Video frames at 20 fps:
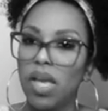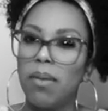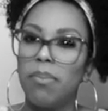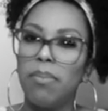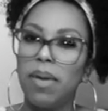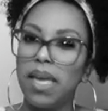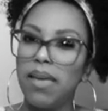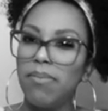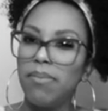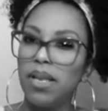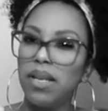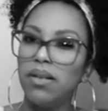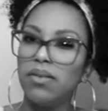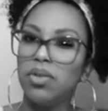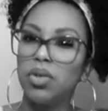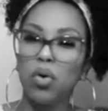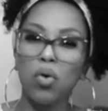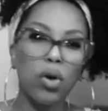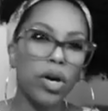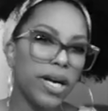May have been
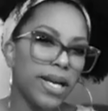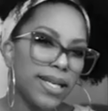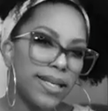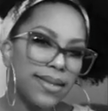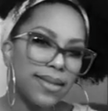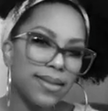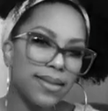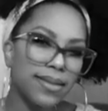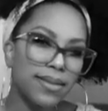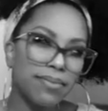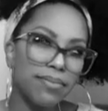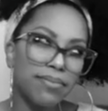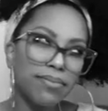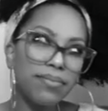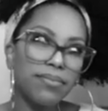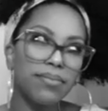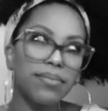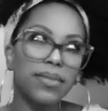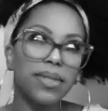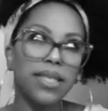Taurus.
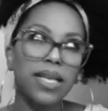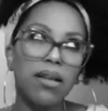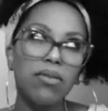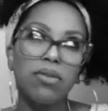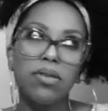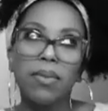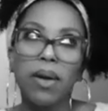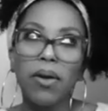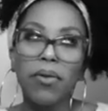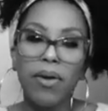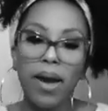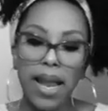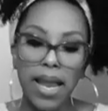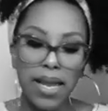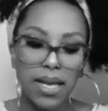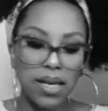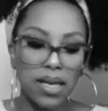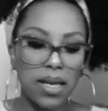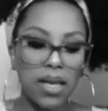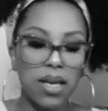Sounds about right.